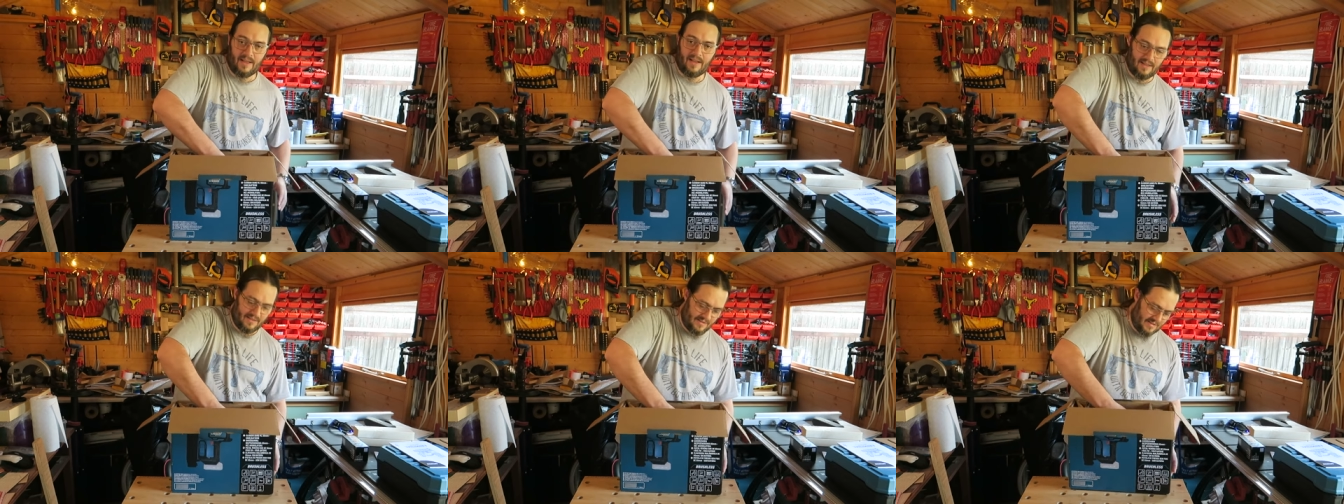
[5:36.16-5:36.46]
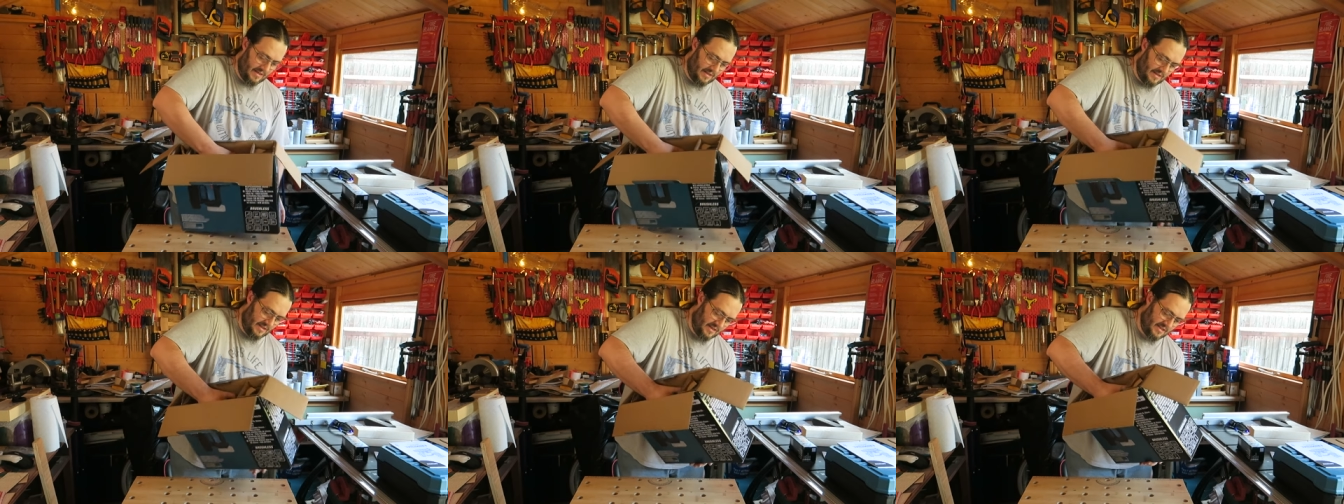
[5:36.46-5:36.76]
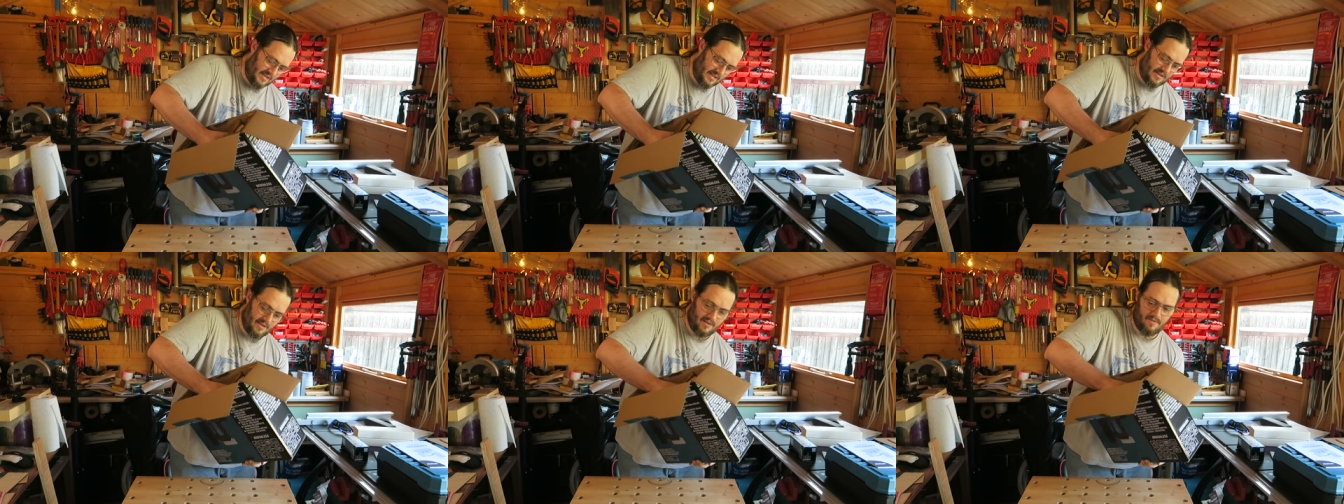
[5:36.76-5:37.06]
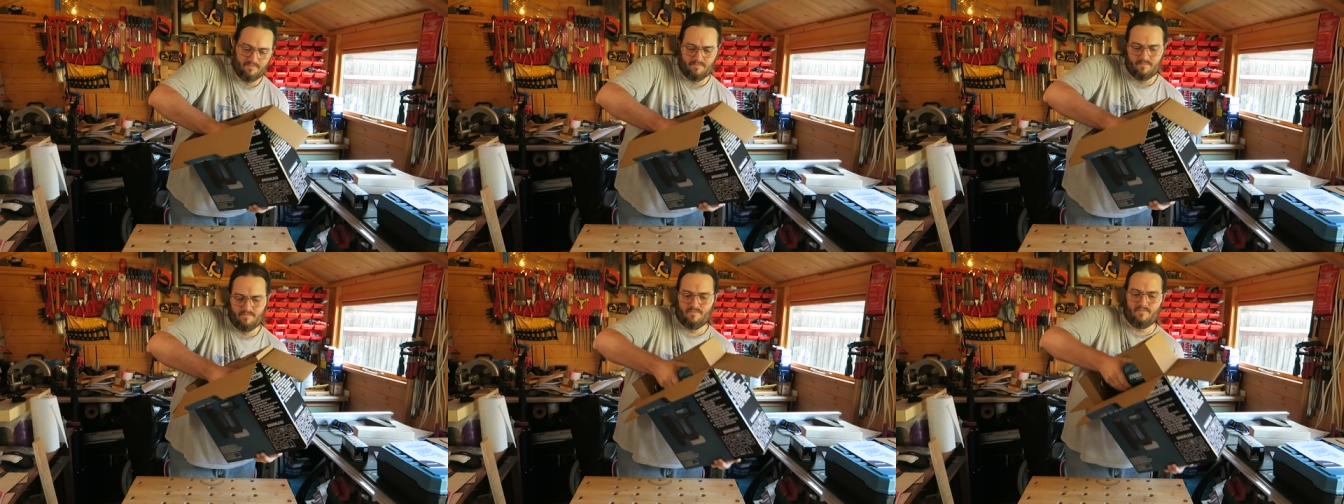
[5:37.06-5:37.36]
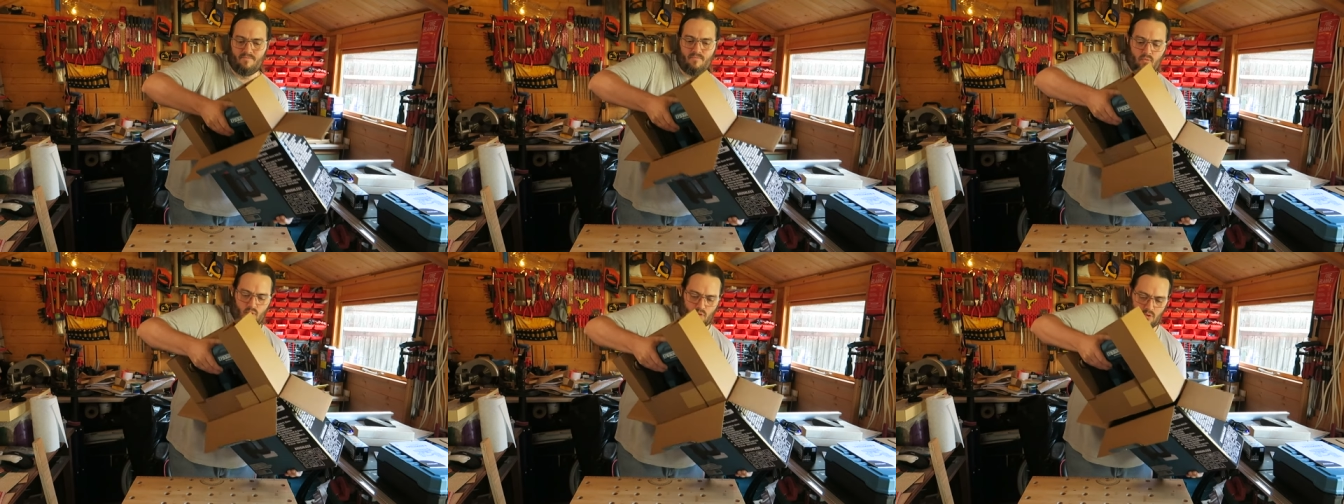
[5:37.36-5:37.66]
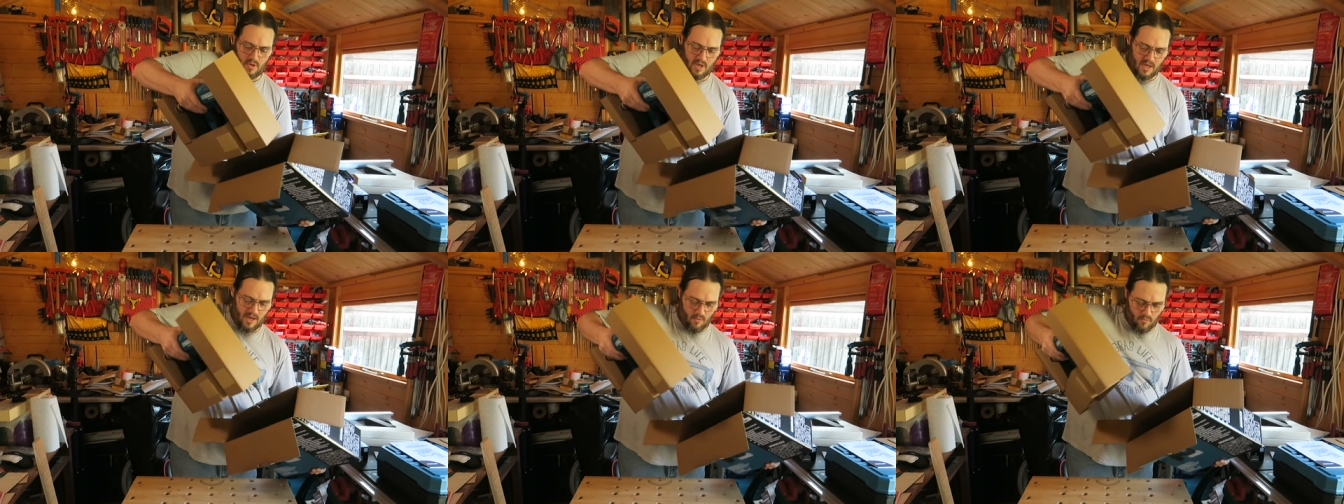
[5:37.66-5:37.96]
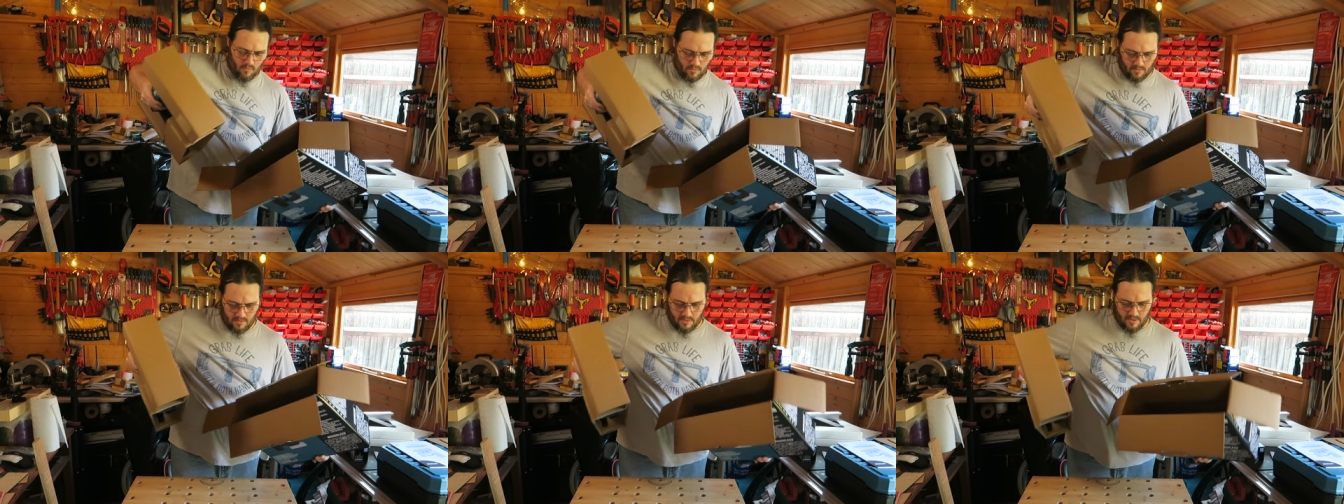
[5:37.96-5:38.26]
now let's get this
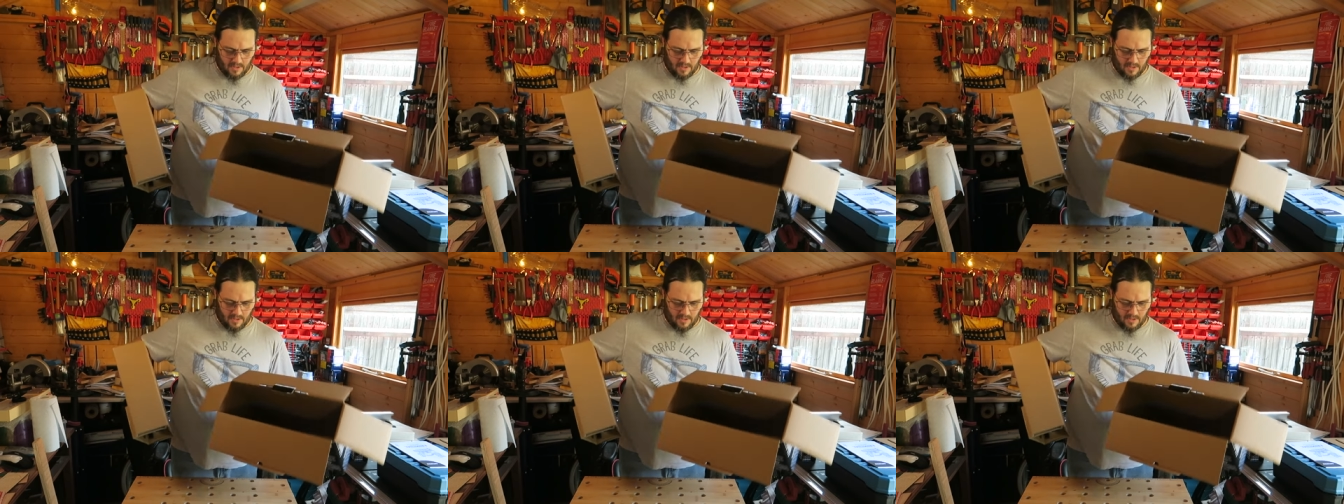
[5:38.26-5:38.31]
out.